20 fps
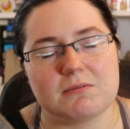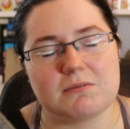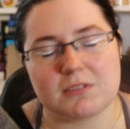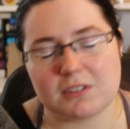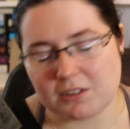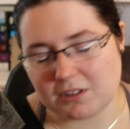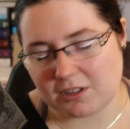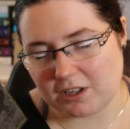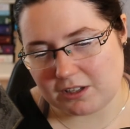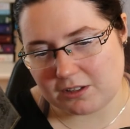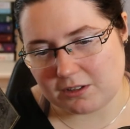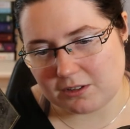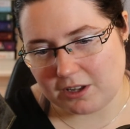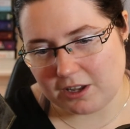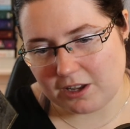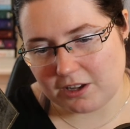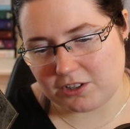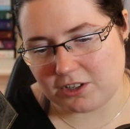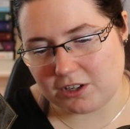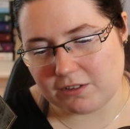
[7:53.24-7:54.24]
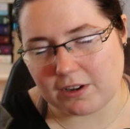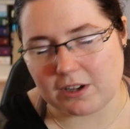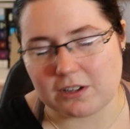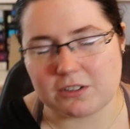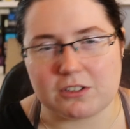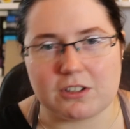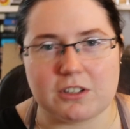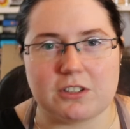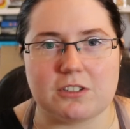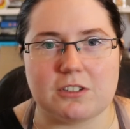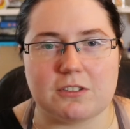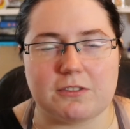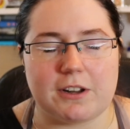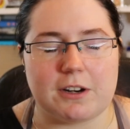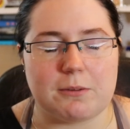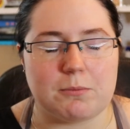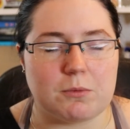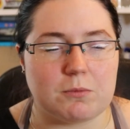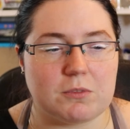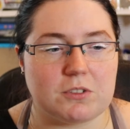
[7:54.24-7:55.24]
this Shiva,
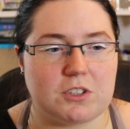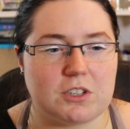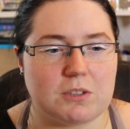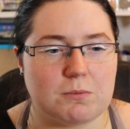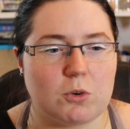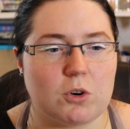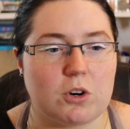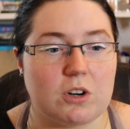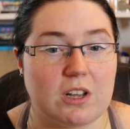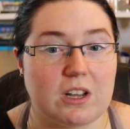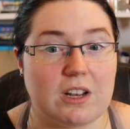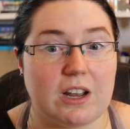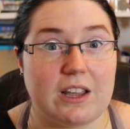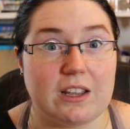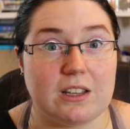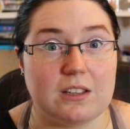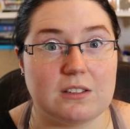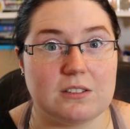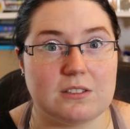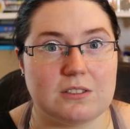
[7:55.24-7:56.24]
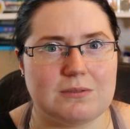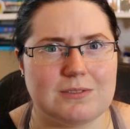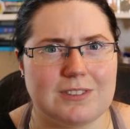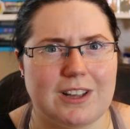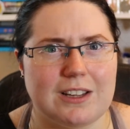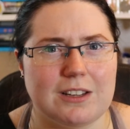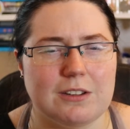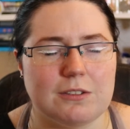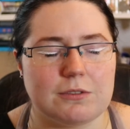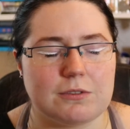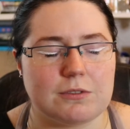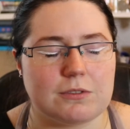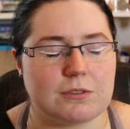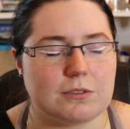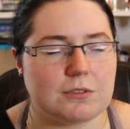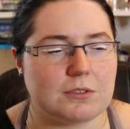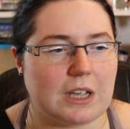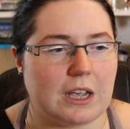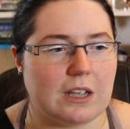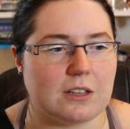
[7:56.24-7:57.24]
she's more on the naive
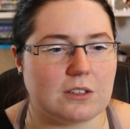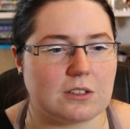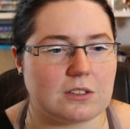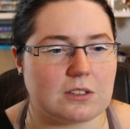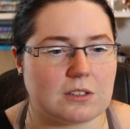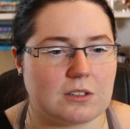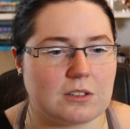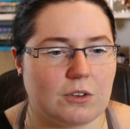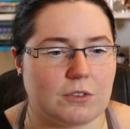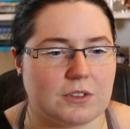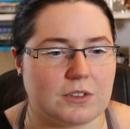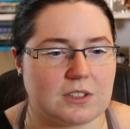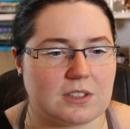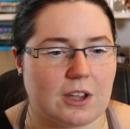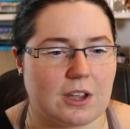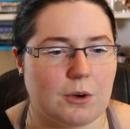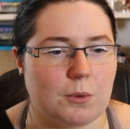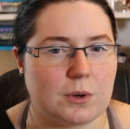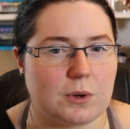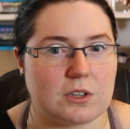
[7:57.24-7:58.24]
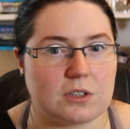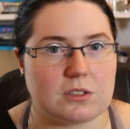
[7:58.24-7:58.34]
end of the scale, which